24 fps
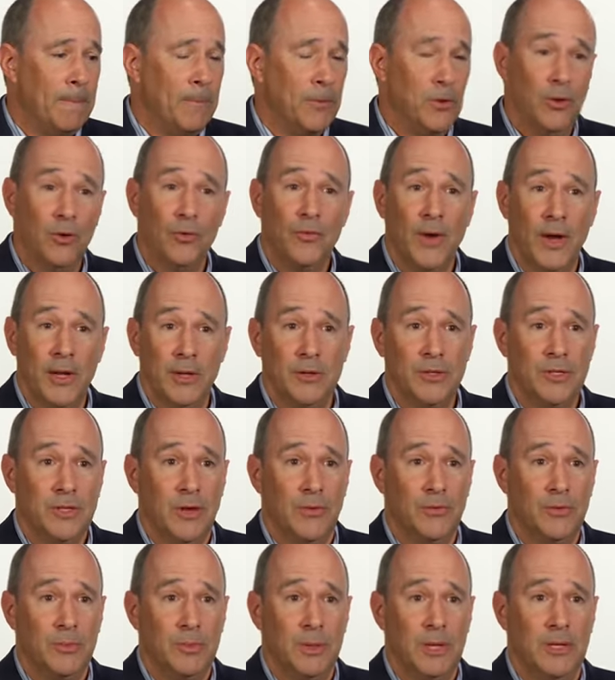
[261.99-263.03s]
you'll find
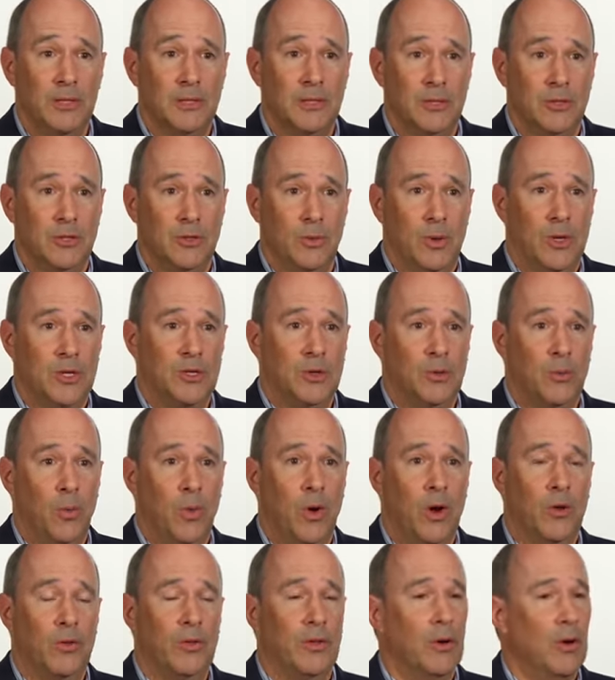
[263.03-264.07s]
yourself to be in a situation
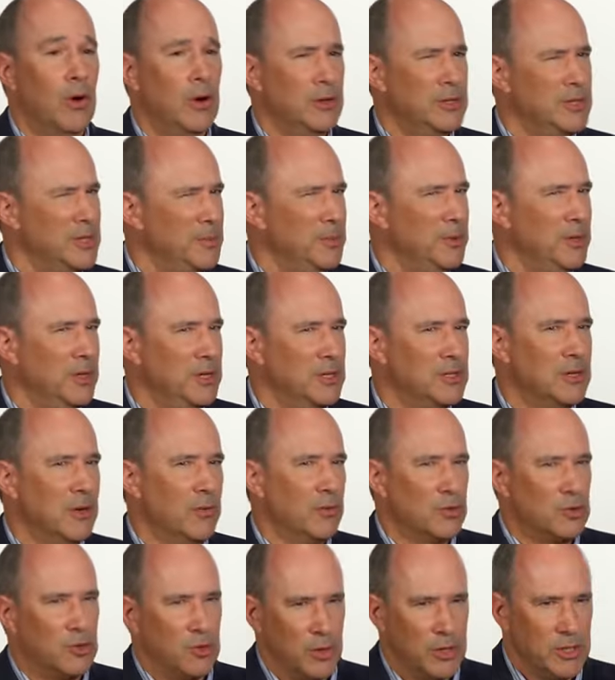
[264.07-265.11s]
where there are typically
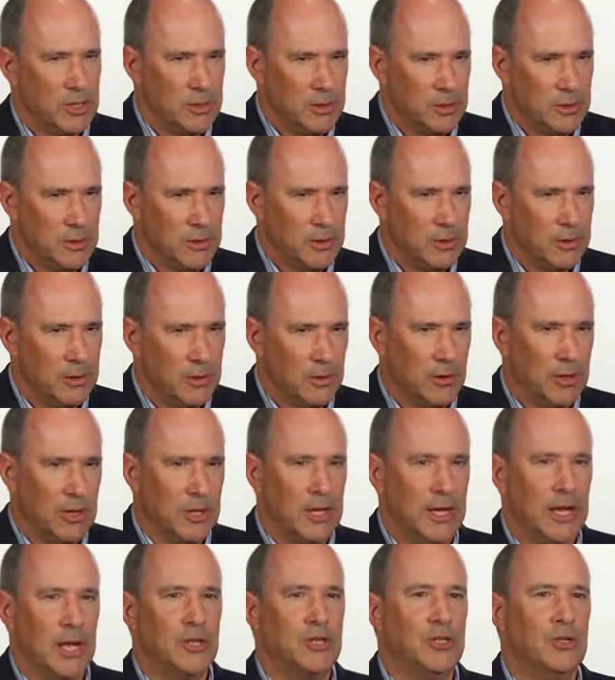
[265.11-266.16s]
several choices that are going to
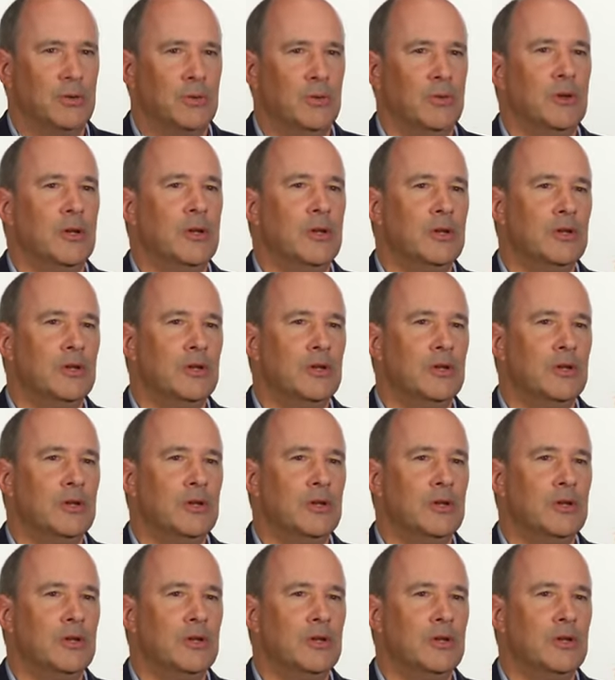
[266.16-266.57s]
get you